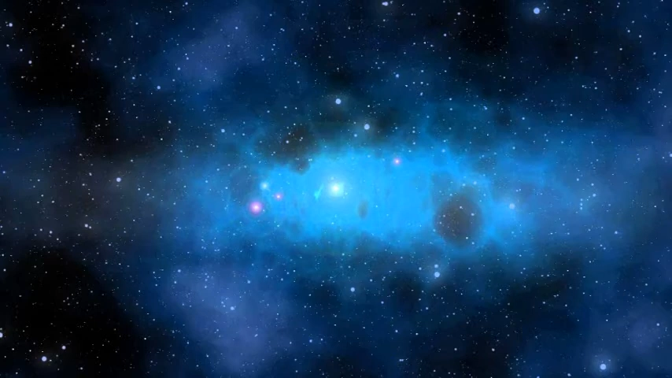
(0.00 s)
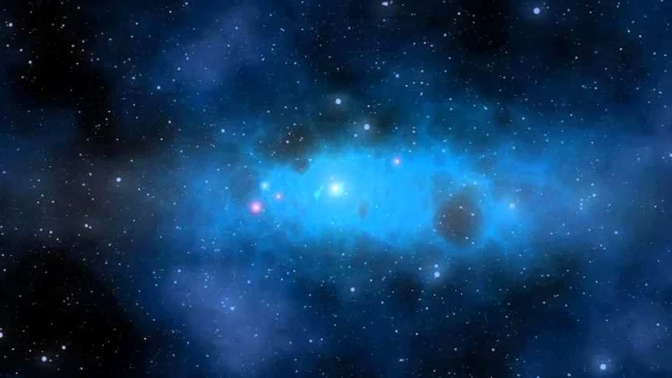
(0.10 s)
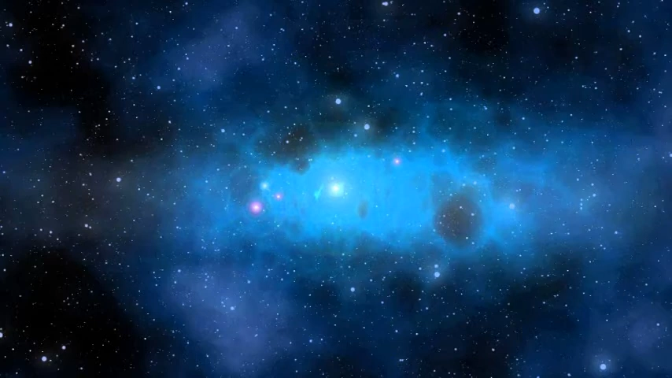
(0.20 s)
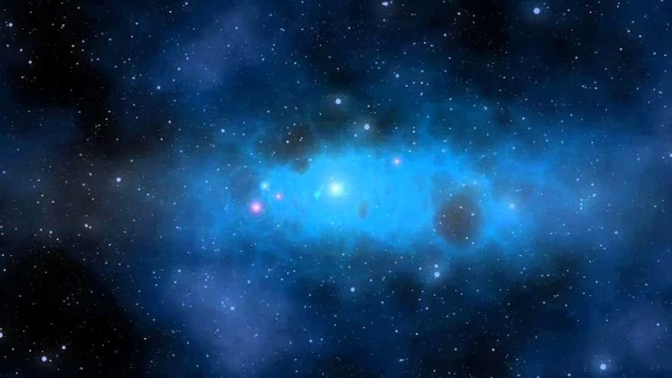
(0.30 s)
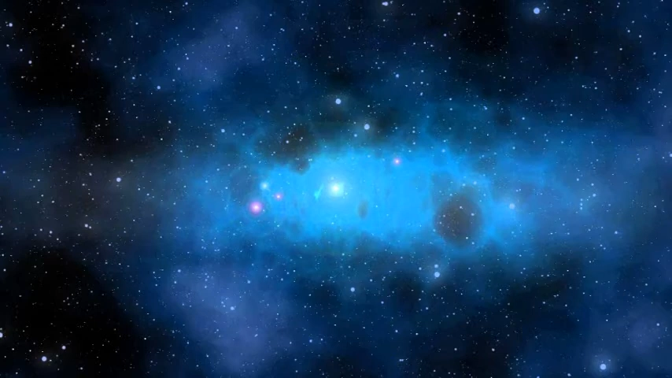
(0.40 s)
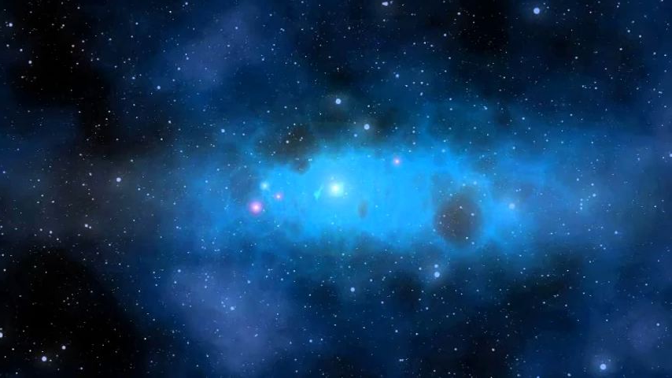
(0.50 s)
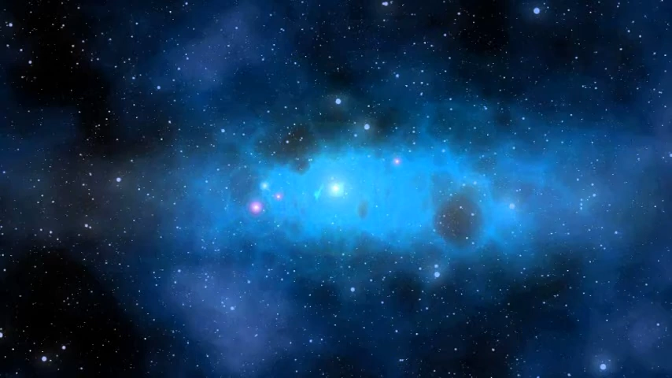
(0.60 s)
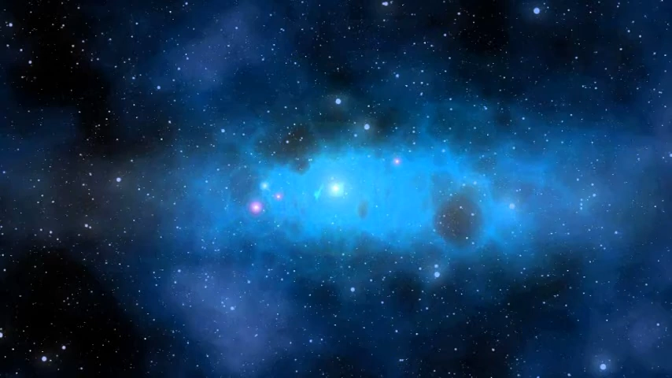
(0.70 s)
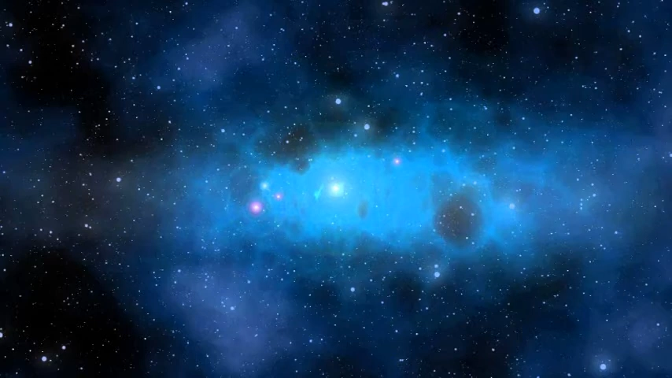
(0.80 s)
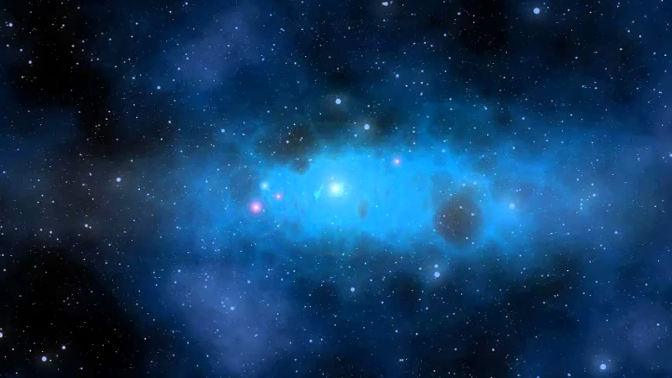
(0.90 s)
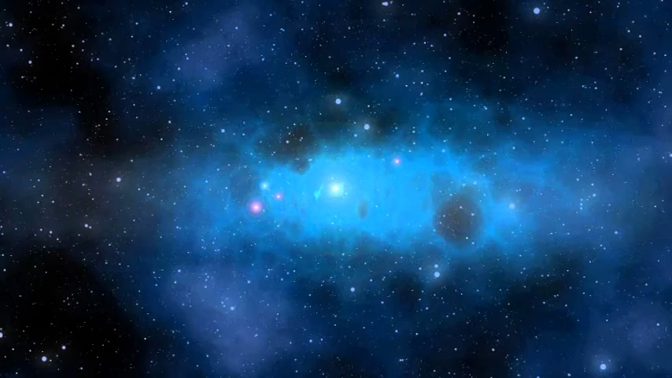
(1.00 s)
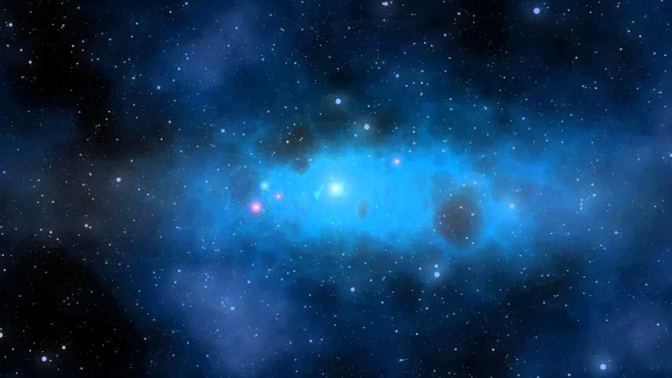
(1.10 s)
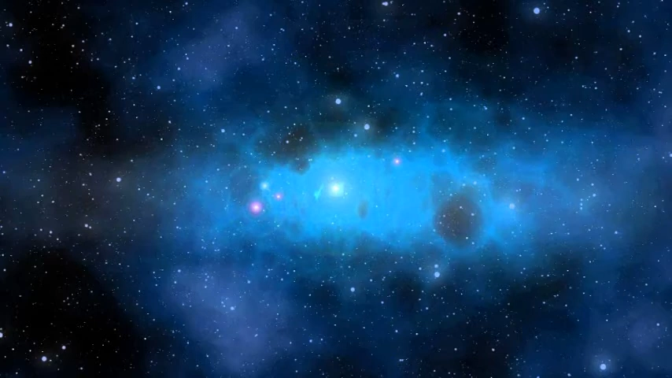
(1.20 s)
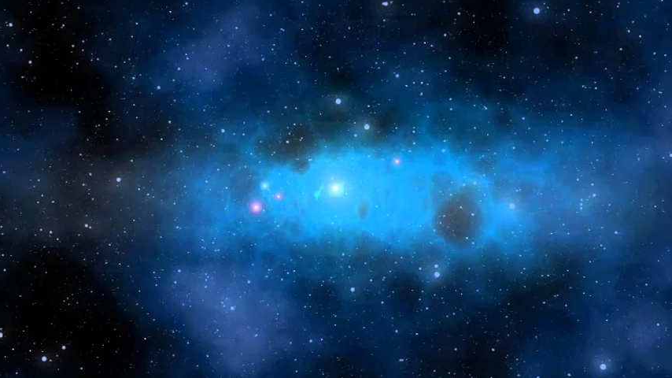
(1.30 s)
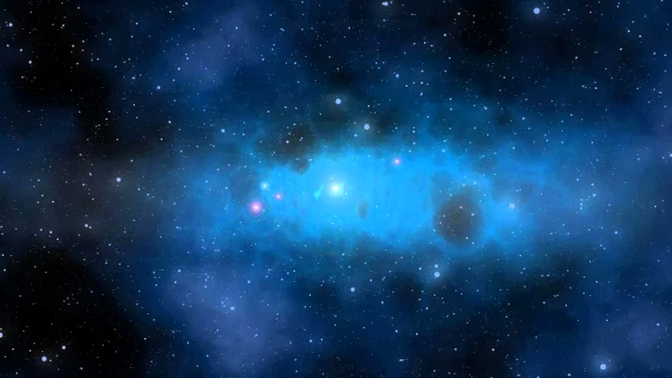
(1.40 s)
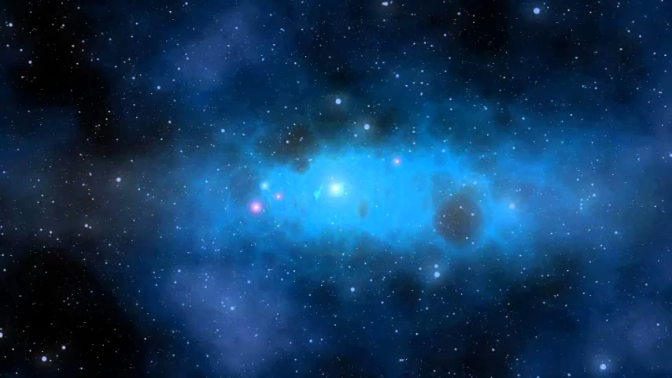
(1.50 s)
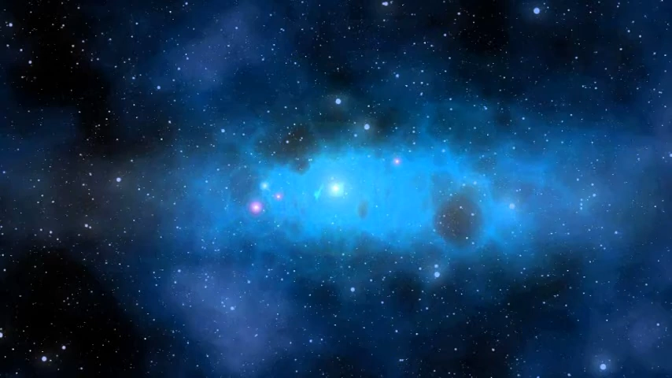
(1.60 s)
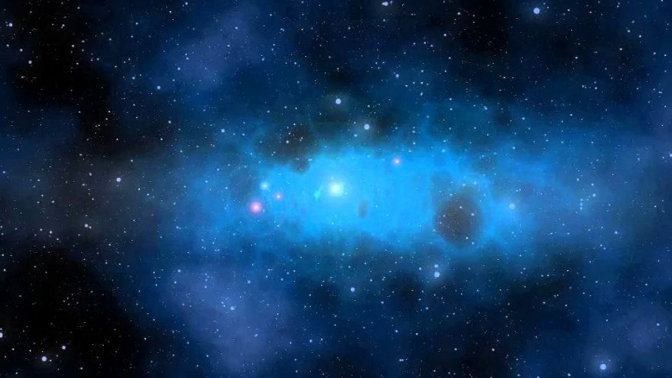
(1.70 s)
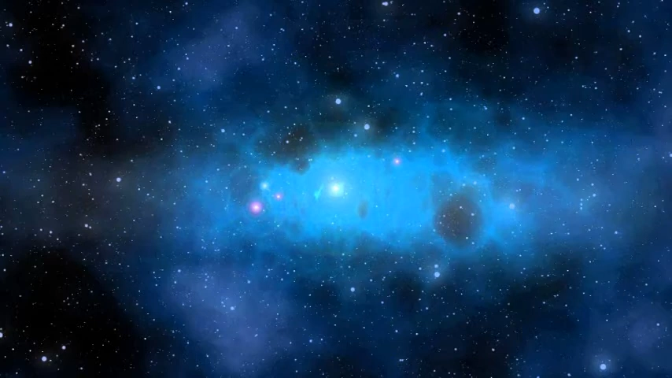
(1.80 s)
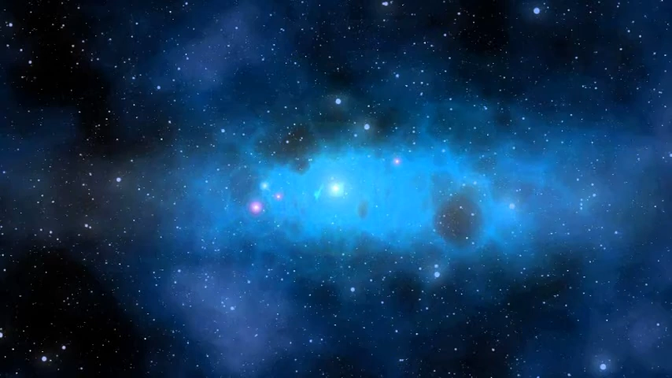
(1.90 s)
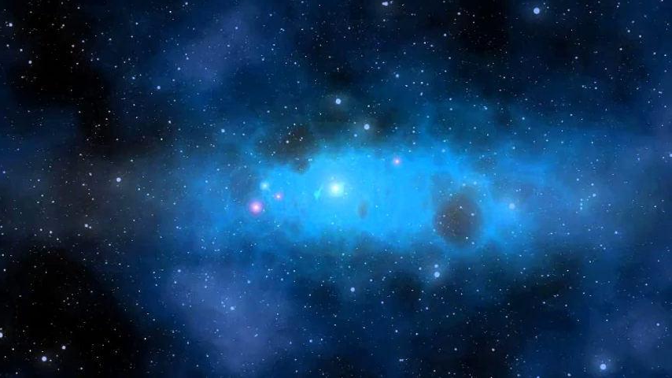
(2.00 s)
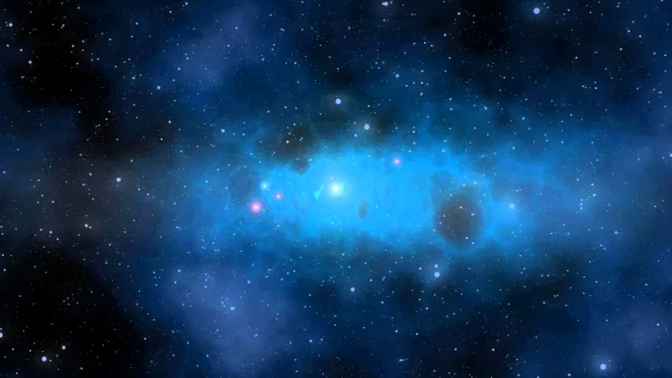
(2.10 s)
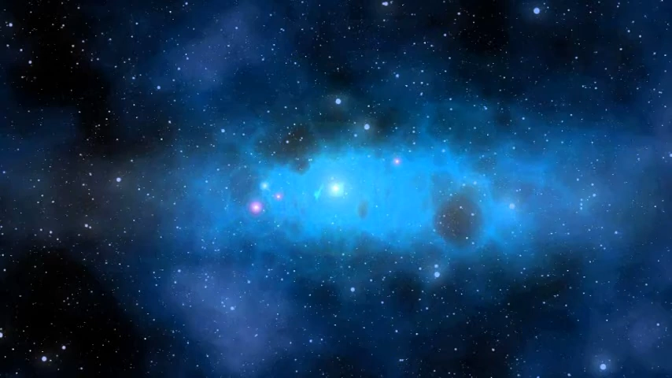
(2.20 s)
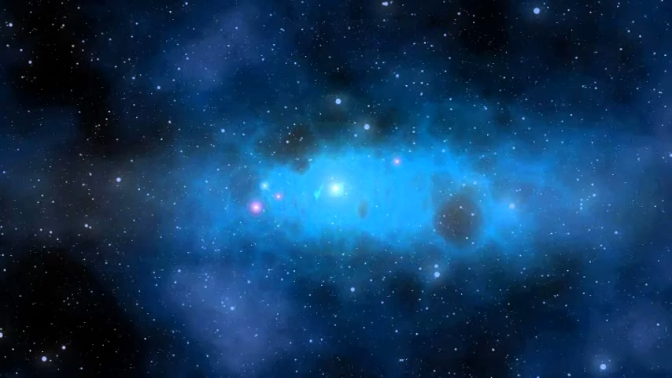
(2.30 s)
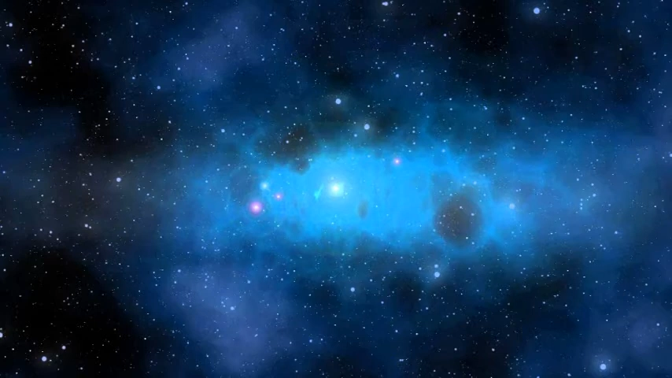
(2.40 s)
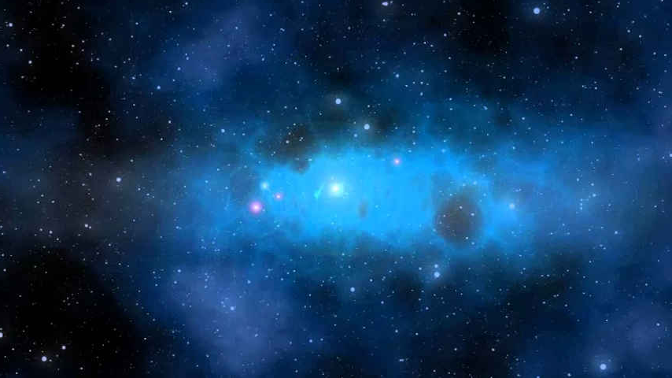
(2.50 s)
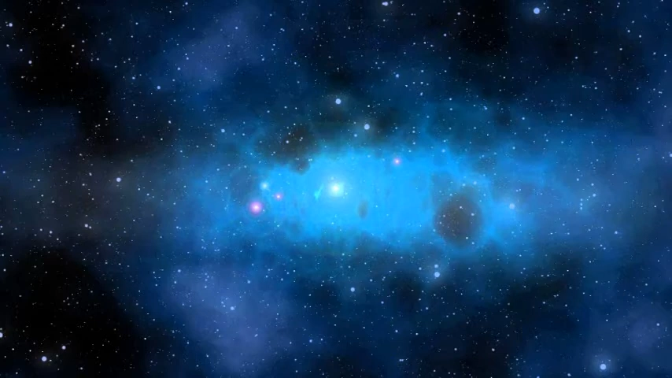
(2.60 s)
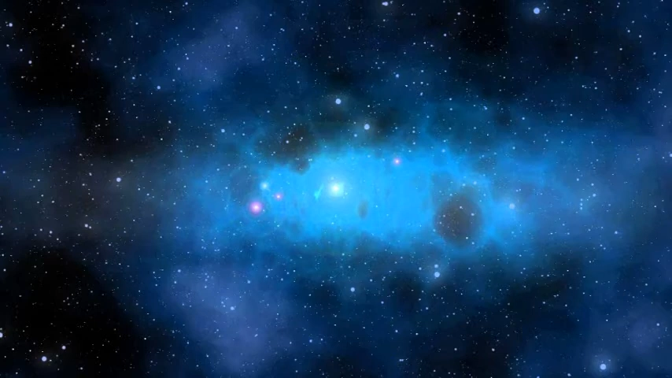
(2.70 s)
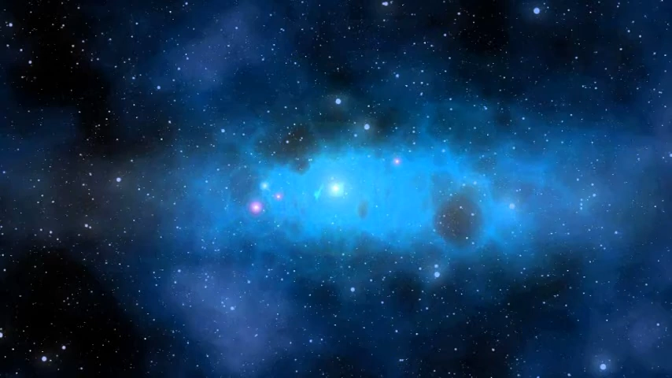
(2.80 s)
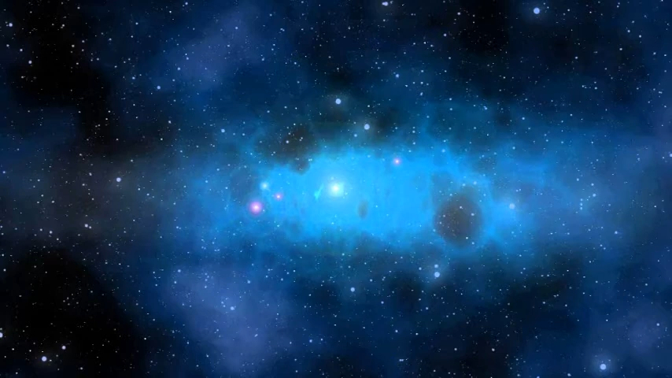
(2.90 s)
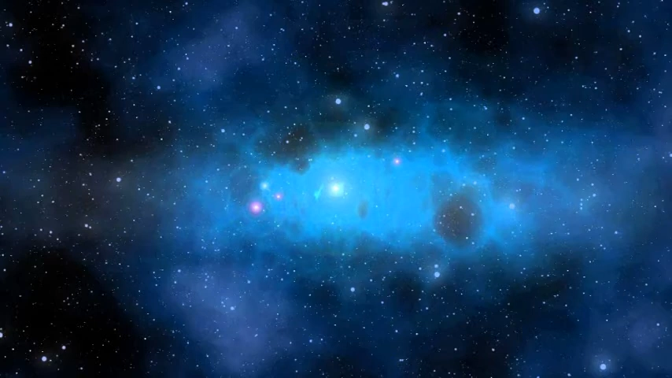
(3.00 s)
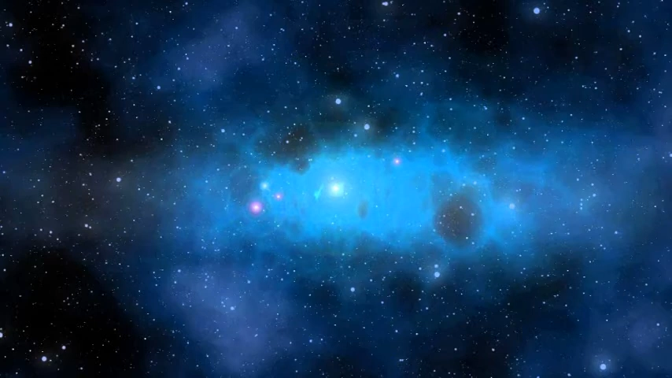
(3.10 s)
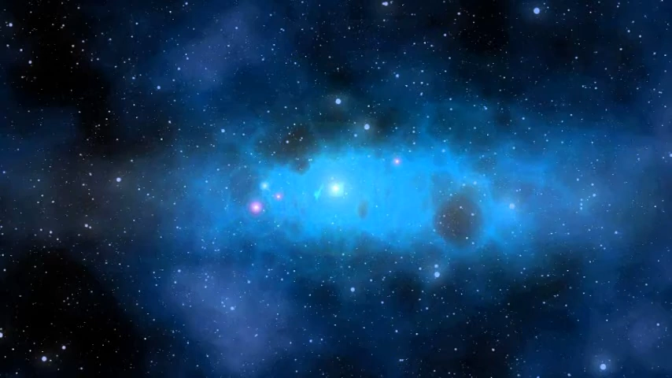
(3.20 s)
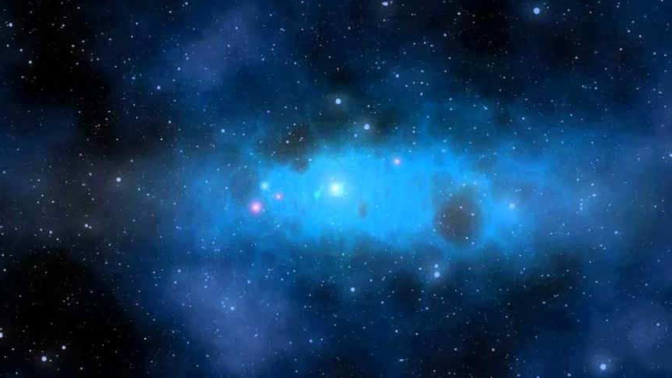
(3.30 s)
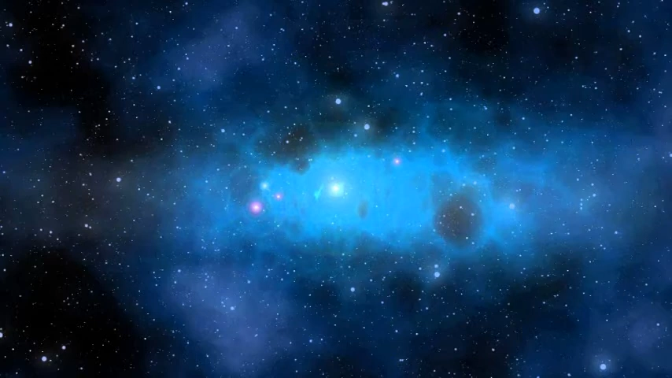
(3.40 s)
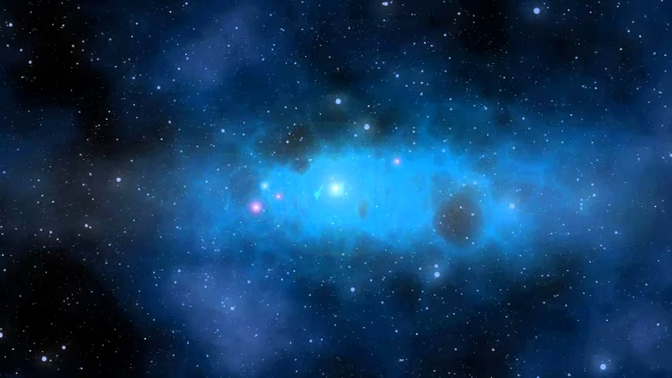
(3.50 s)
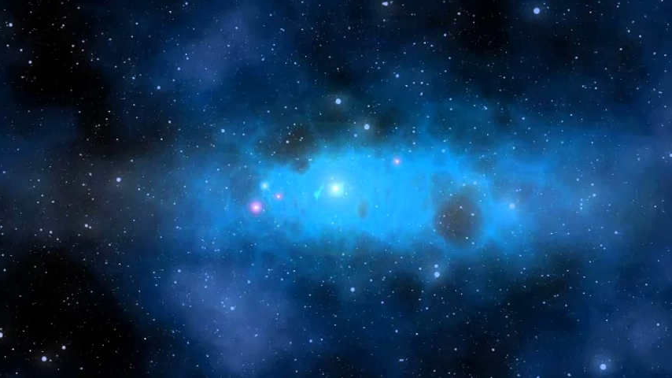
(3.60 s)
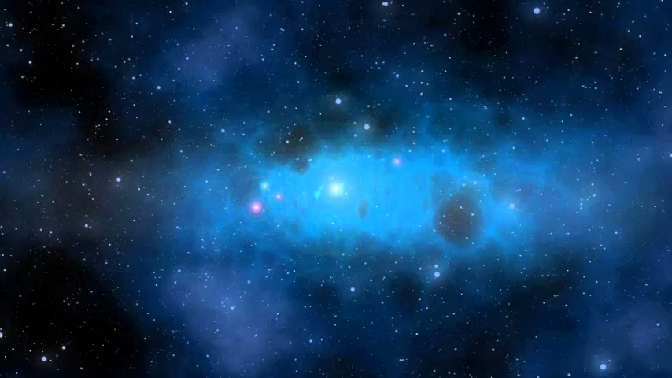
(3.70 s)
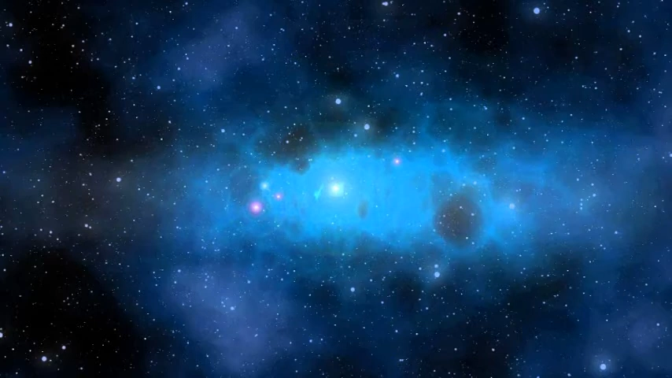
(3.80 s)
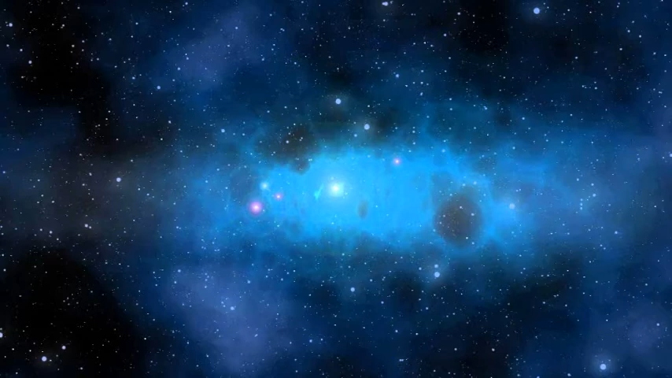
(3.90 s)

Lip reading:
Nobody's mouth can be seen.